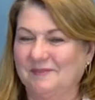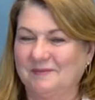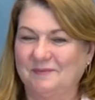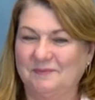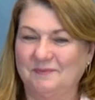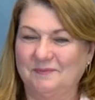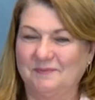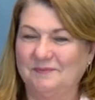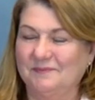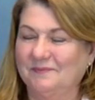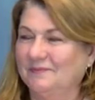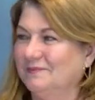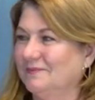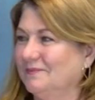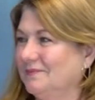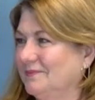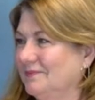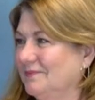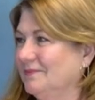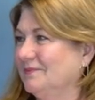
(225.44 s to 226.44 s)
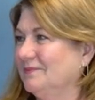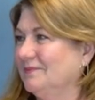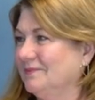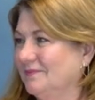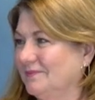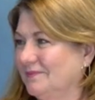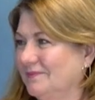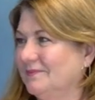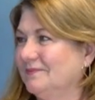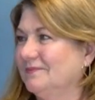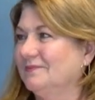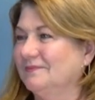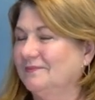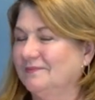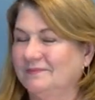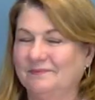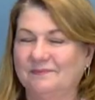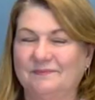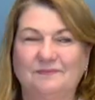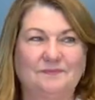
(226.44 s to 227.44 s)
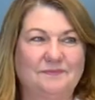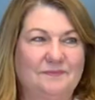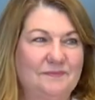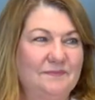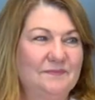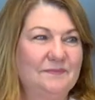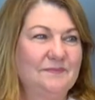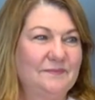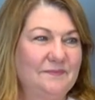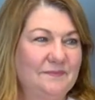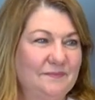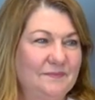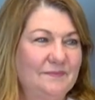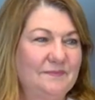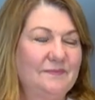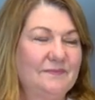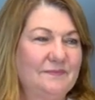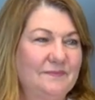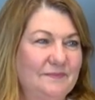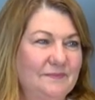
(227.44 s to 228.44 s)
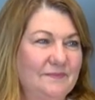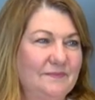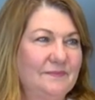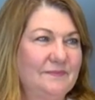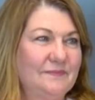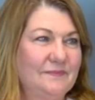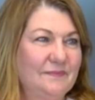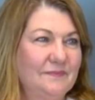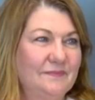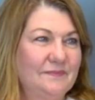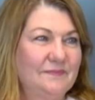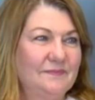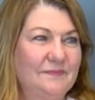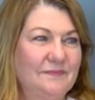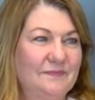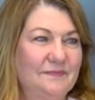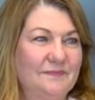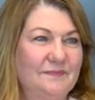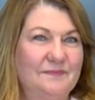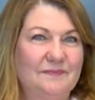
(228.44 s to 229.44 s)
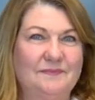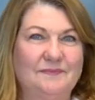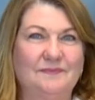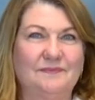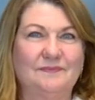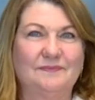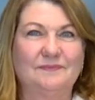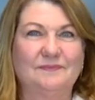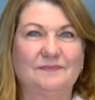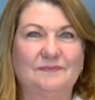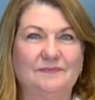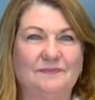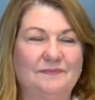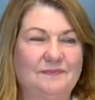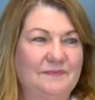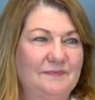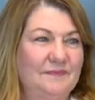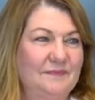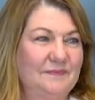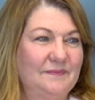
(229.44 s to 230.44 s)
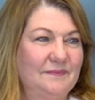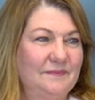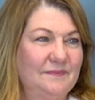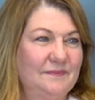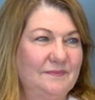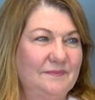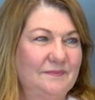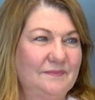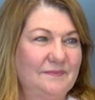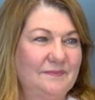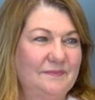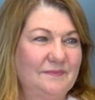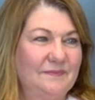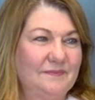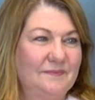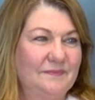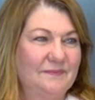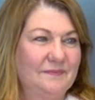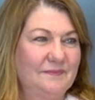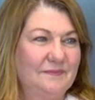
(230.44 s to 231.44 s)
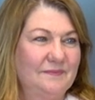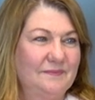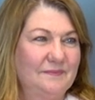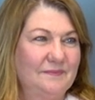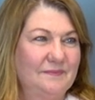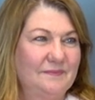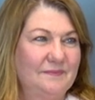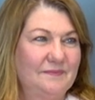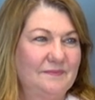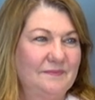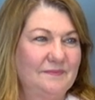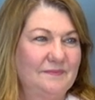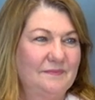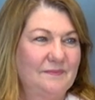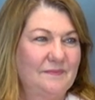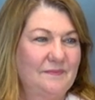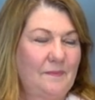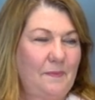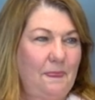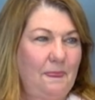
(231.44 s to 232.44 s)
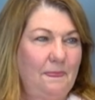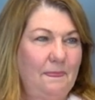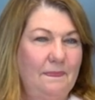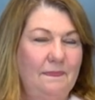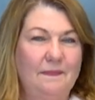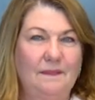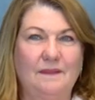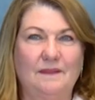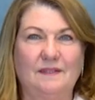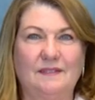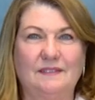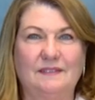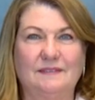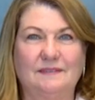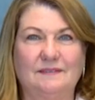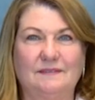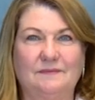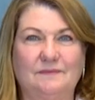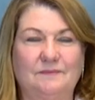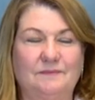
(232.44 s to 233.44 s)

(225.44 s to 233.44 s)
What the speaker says: This person isn't speaking.